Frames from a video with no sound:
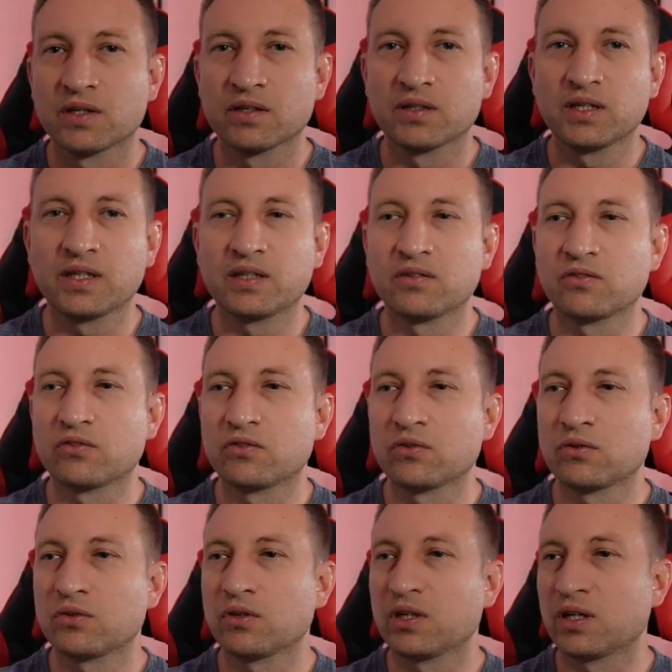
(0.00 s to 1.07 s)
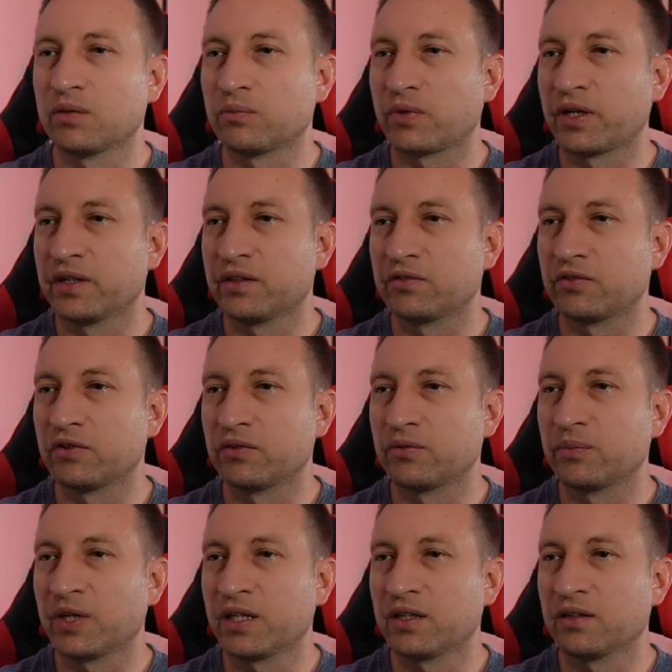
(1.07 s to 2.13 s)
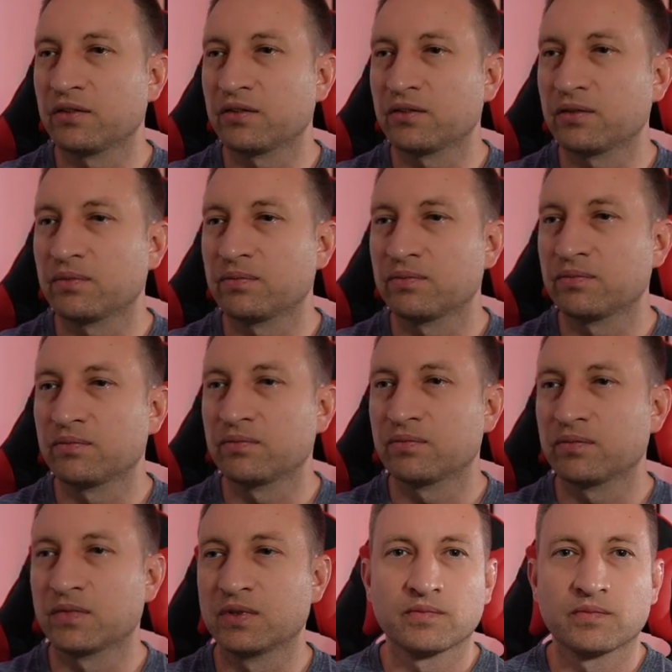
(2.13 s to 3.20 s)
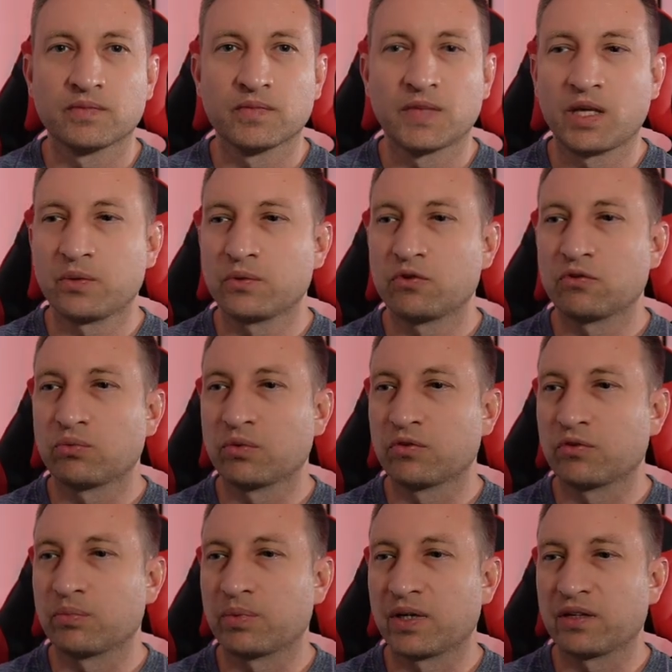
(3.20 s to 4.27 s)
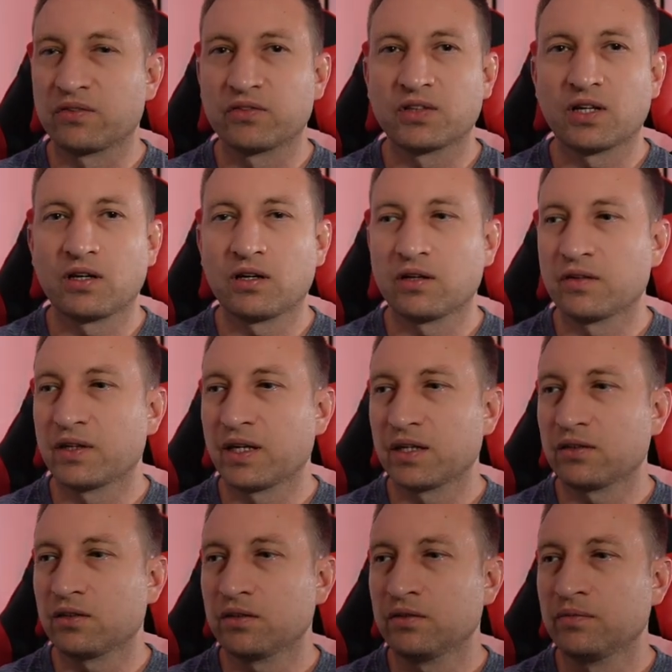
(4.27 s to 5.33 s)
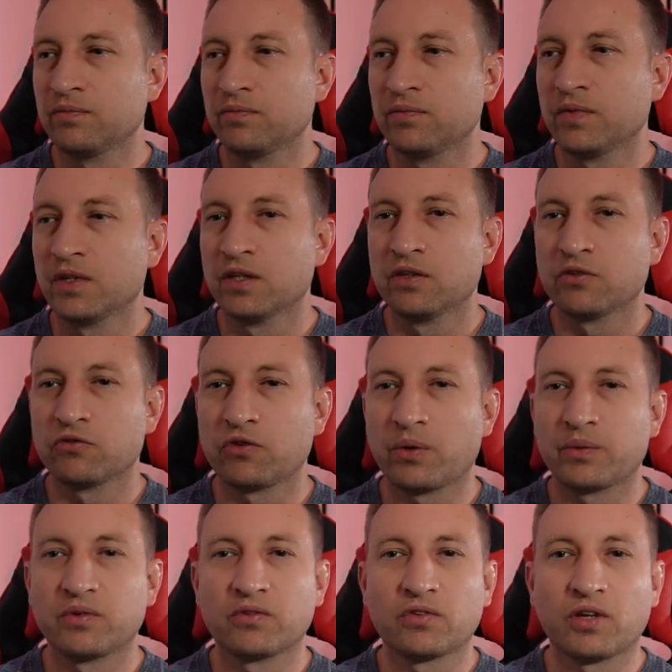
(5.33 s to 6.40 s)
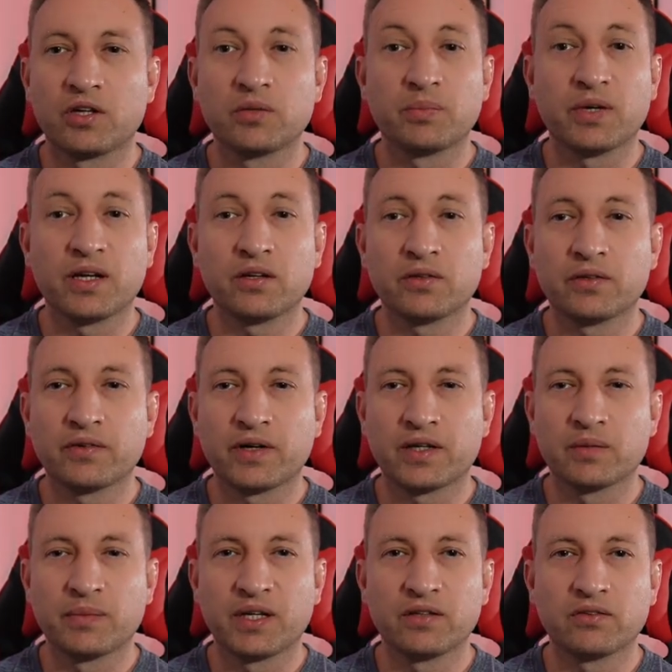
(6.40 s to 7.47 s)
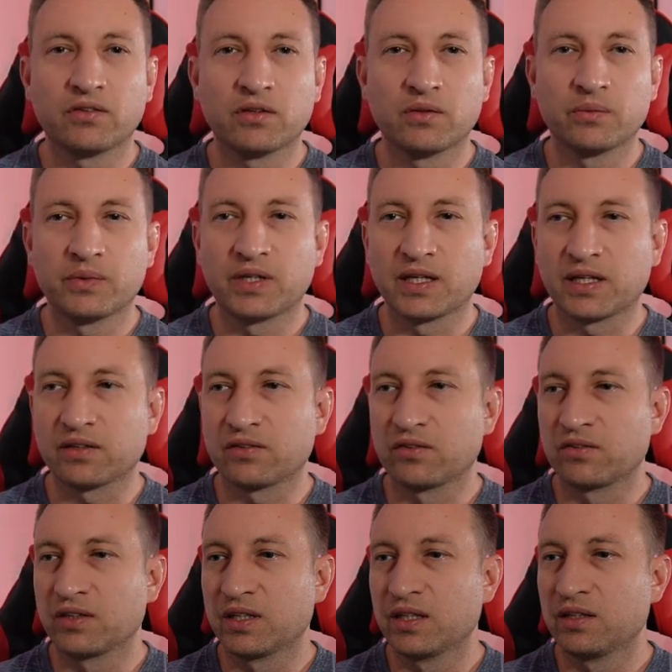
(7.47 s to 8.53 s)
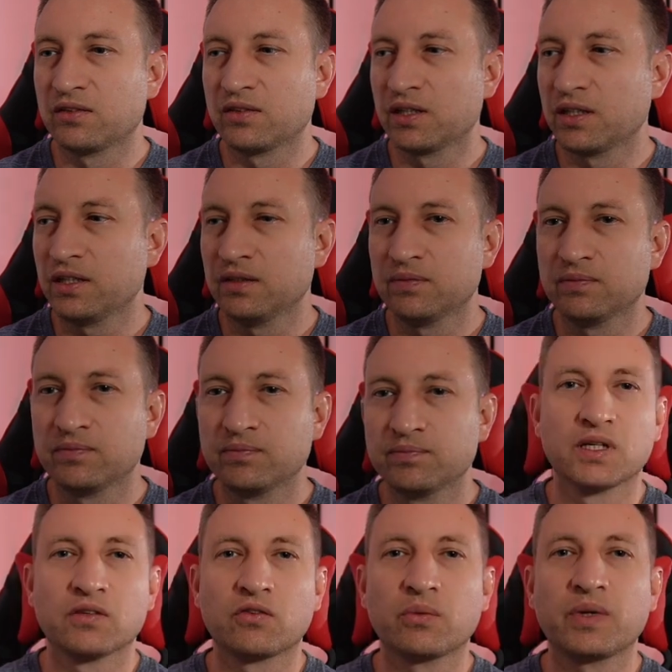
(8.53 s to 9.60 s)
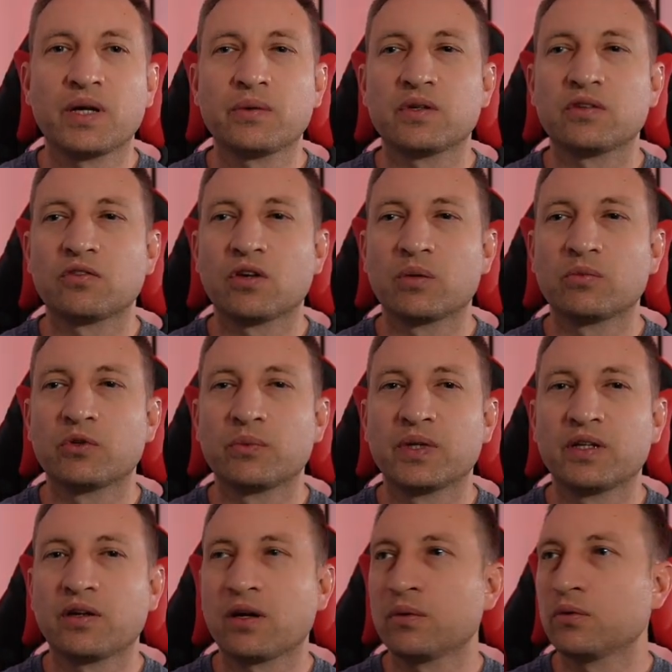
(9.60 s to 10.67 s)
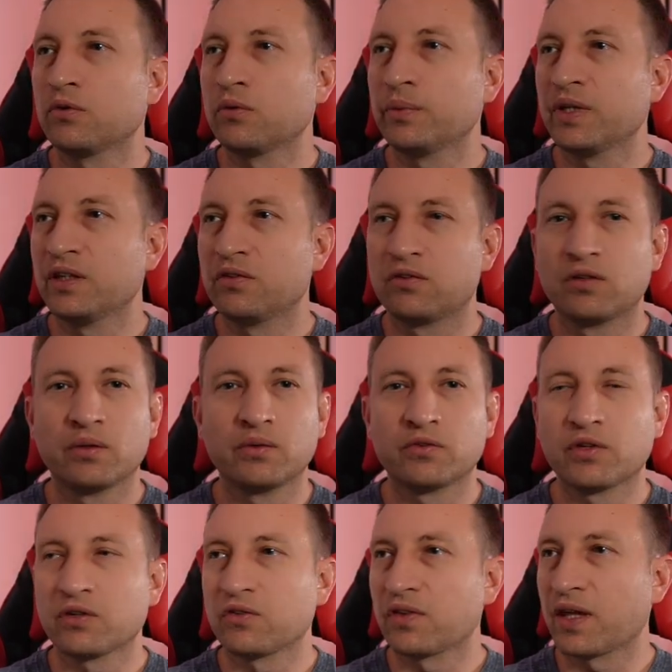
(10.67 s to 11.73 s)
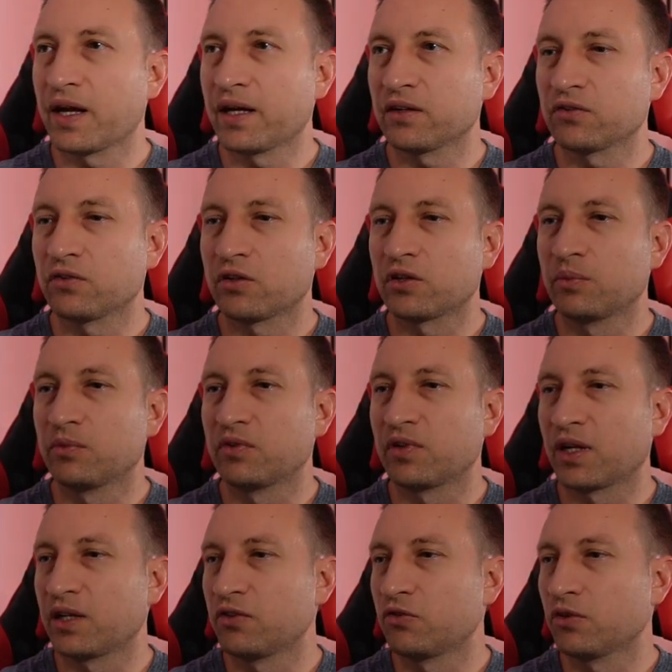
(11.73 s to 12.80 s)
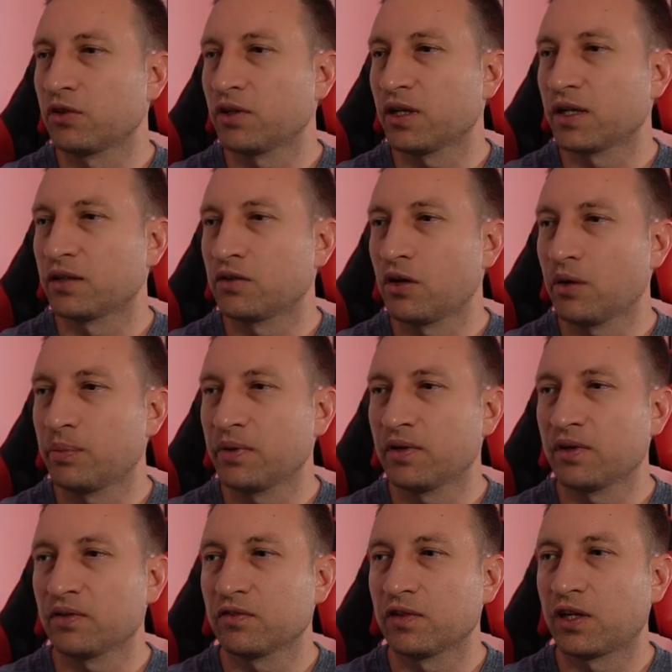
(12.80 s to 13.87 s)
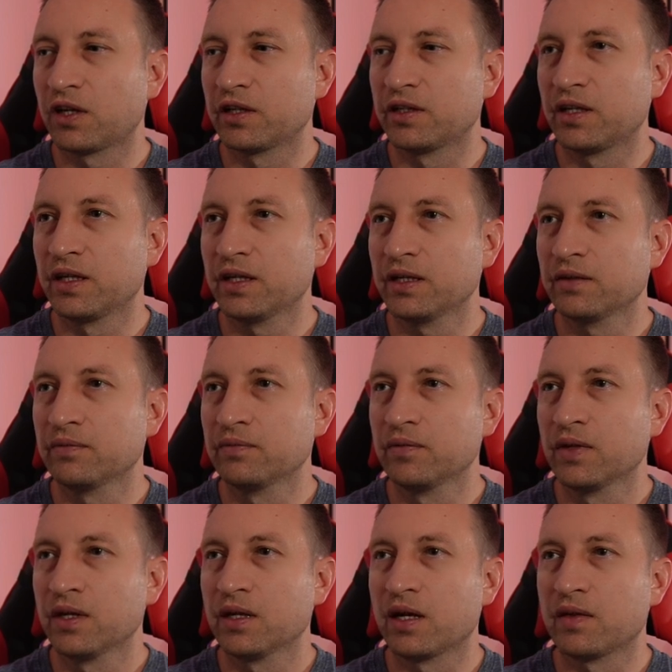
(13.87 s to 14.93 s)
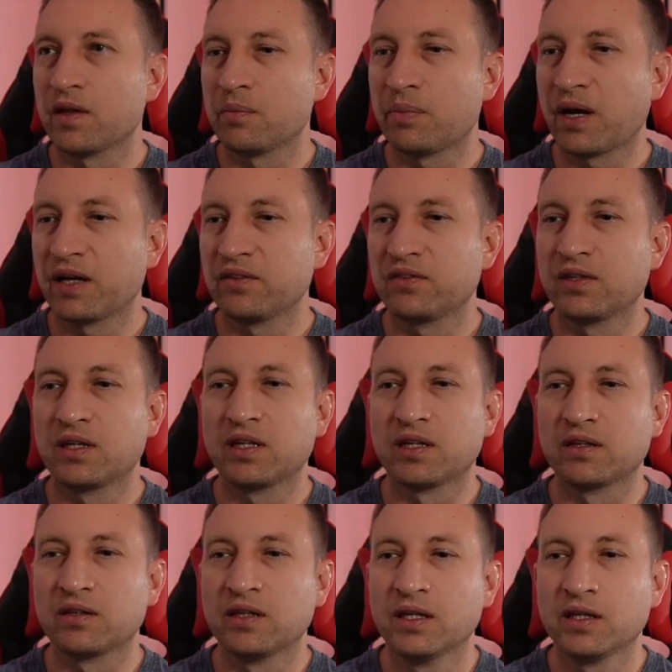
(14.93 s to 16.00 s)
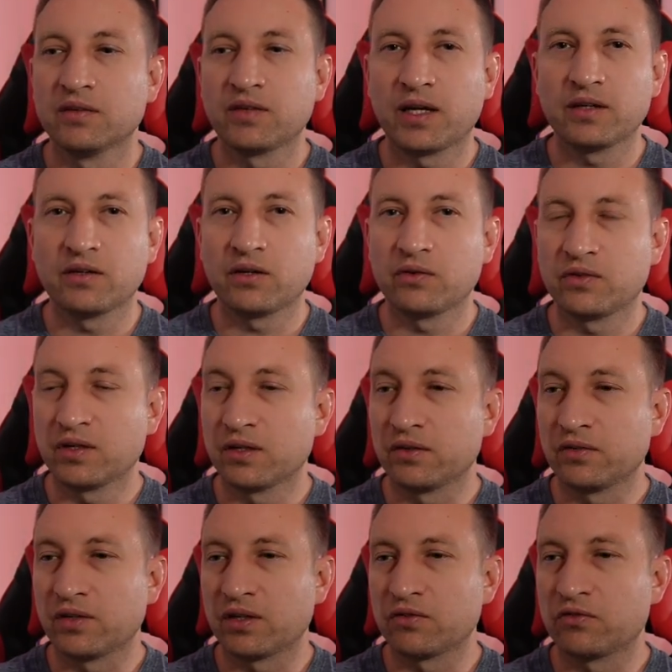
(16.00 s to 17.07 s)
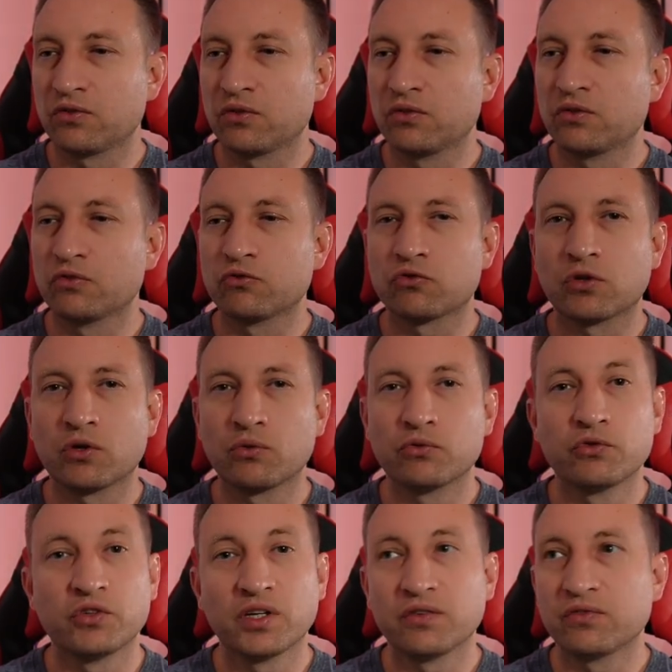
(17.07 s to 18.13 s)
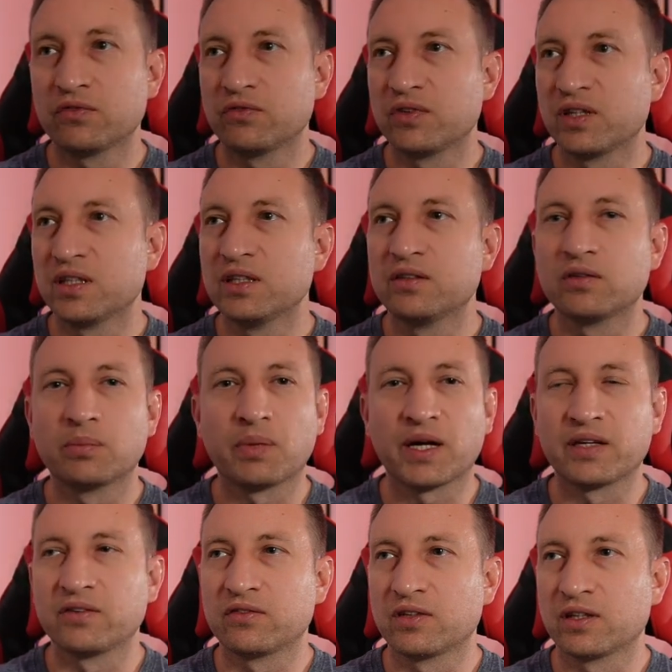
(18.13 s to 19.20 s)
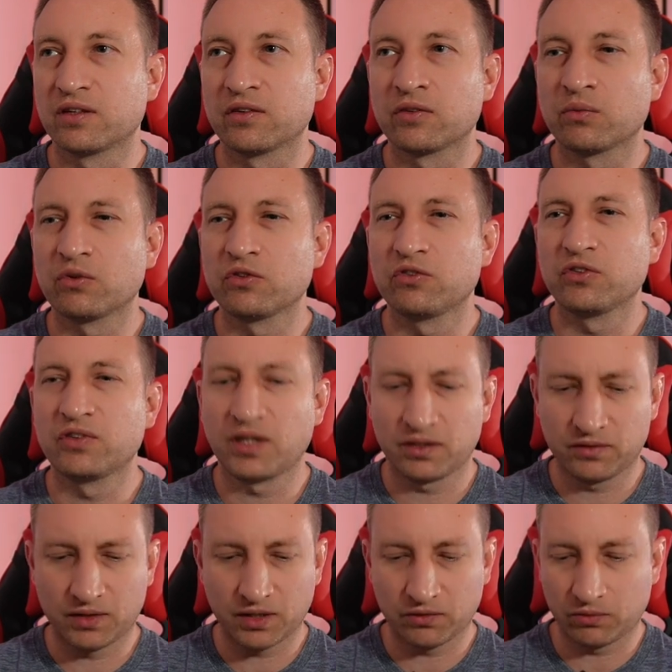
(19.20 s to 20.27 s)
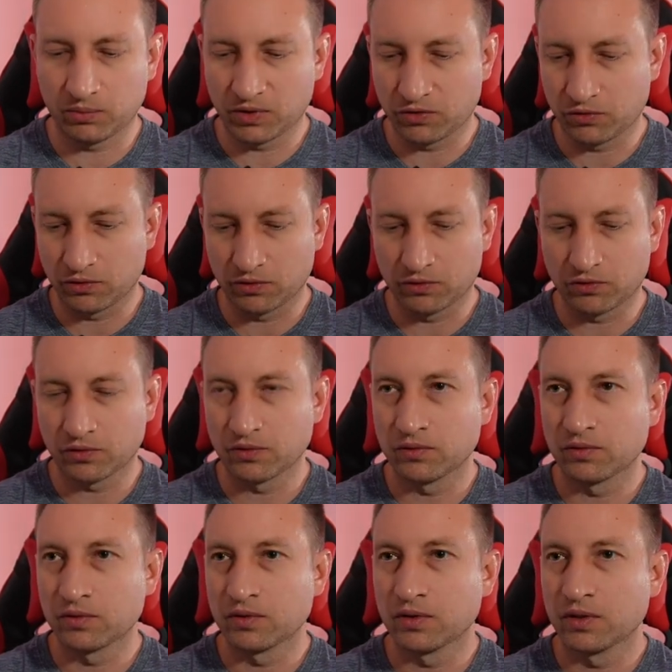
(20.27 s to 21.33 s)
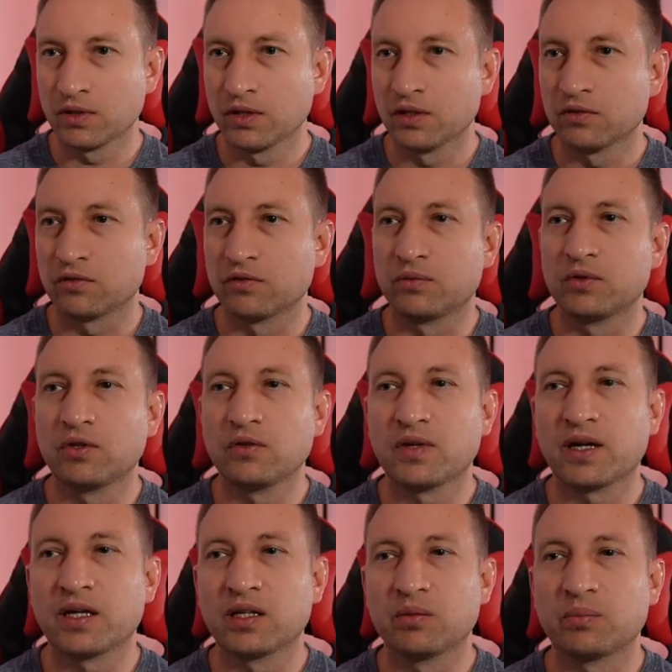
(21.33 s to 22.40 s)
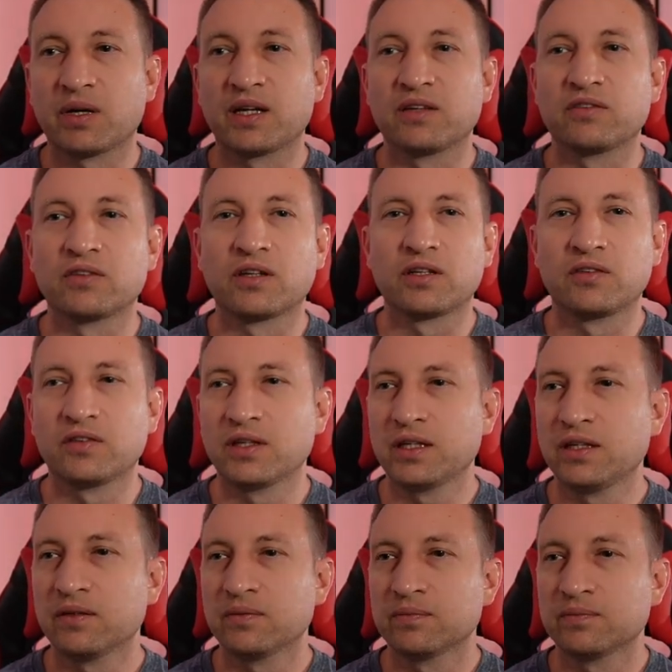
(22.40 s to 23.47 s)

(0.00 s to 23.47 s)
Click install and wait a few minutes. Now we just want to press start on the add-on. Show in sidebar, I recommend, so that we can access it easily. So we're now in a terminal window, and all we need to do is go to the HACS documentation and copy this line here and then paste it in. Take note here, it says do Control Shift V to paste it, otherwise you tend to get some issues. So if you do that, it pastes nicely.